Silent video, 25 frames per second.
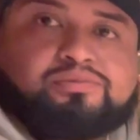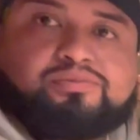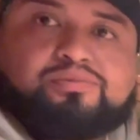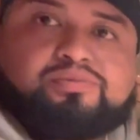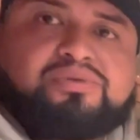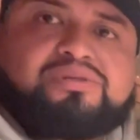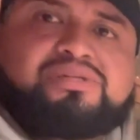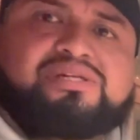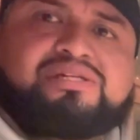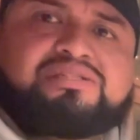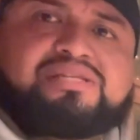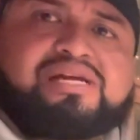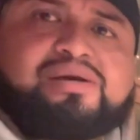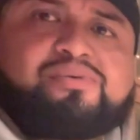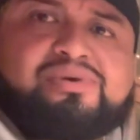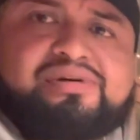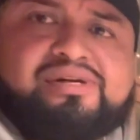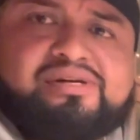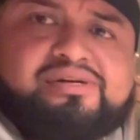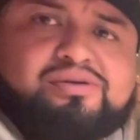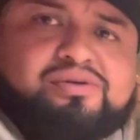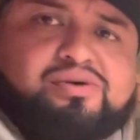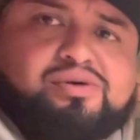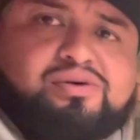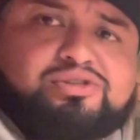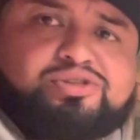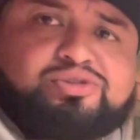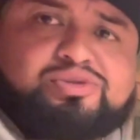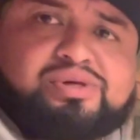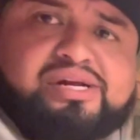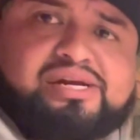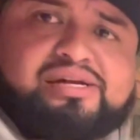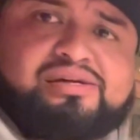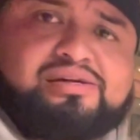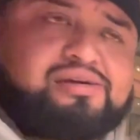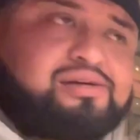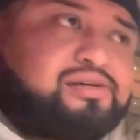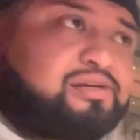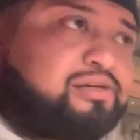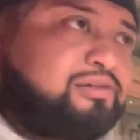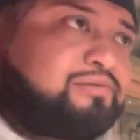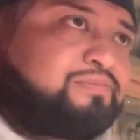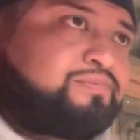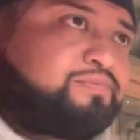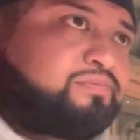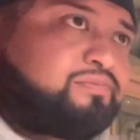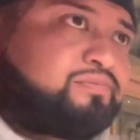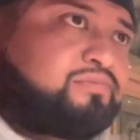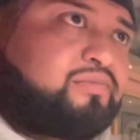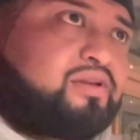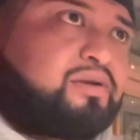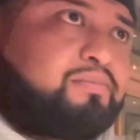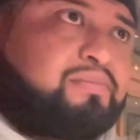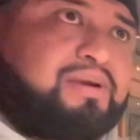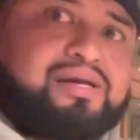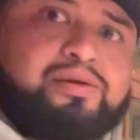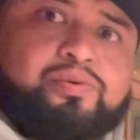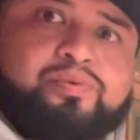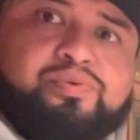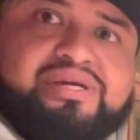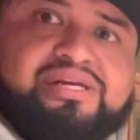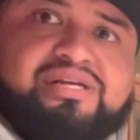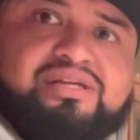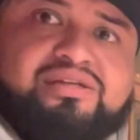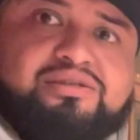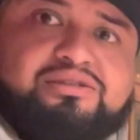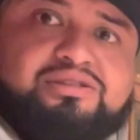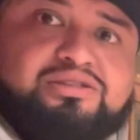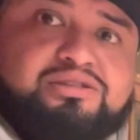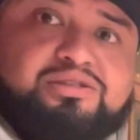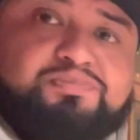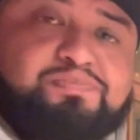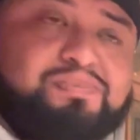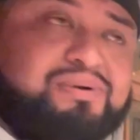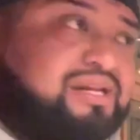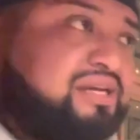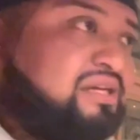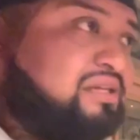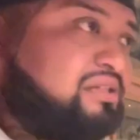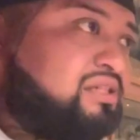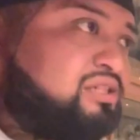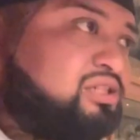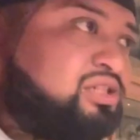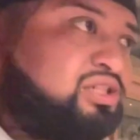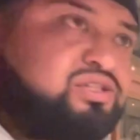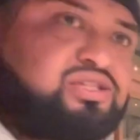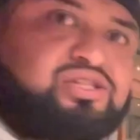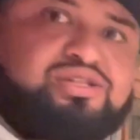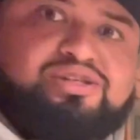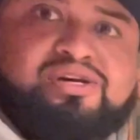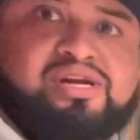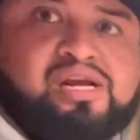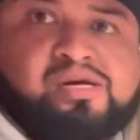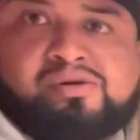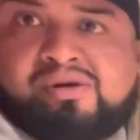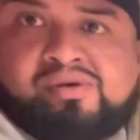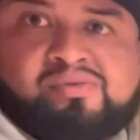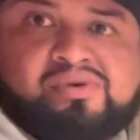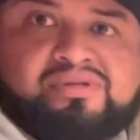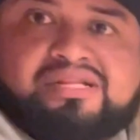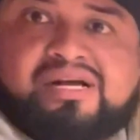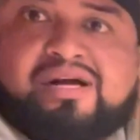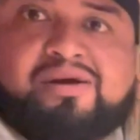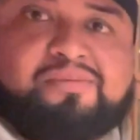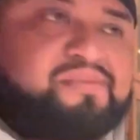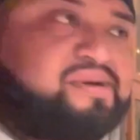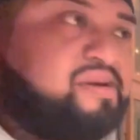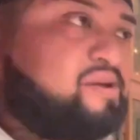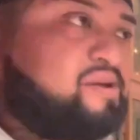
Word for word: Because I wanted to go try my wings place, and she said, you're not going without me.